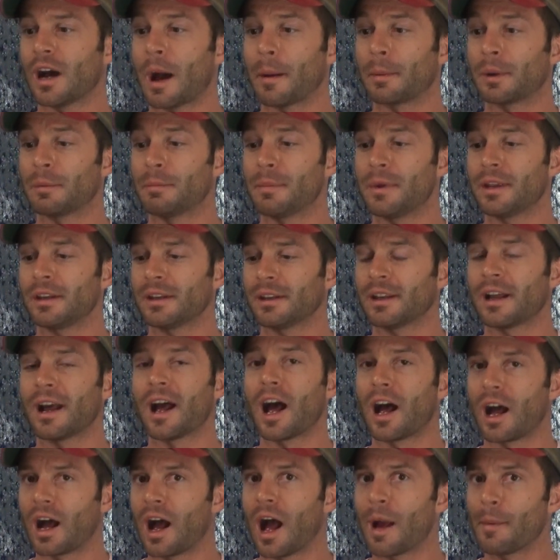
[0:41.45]
I'm going to admit,
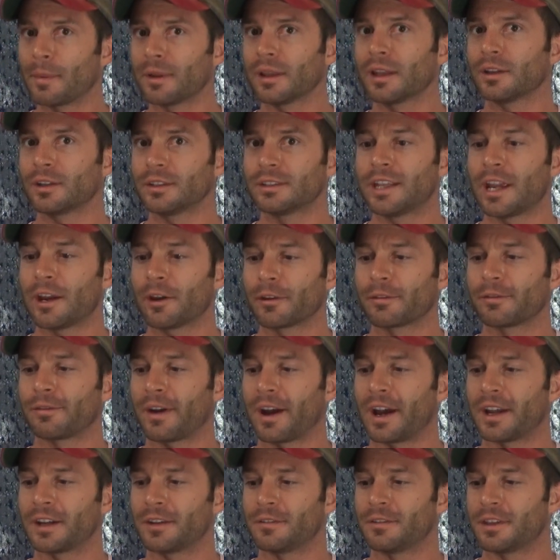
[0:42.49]
I'm a little
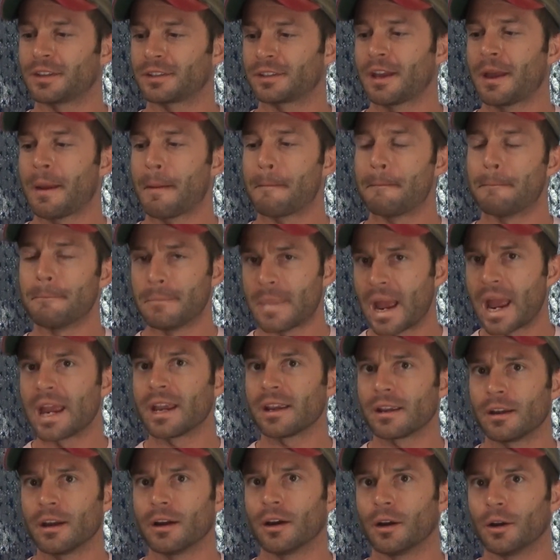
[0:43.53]
terrified of this
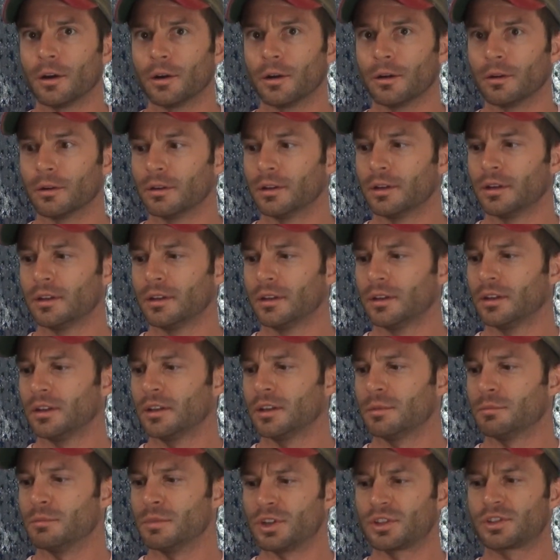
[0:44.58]
mango
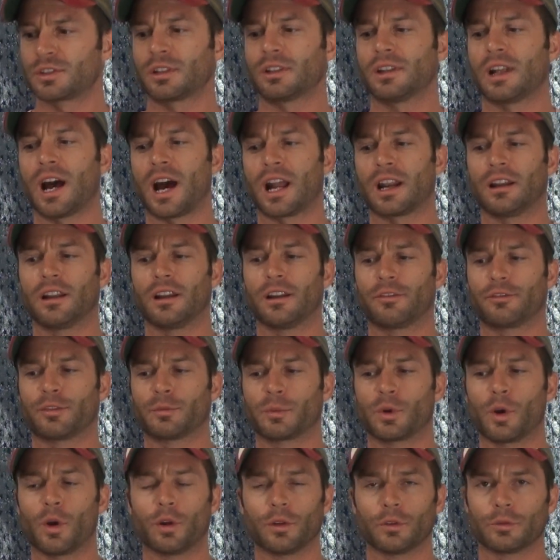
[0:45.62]
Michelada
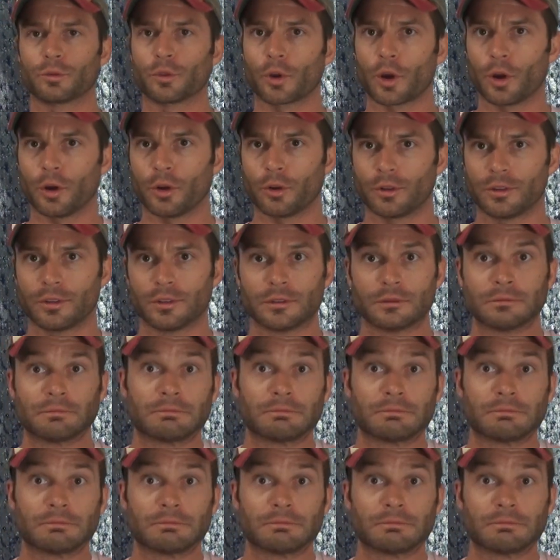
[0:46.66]
from Golden Road.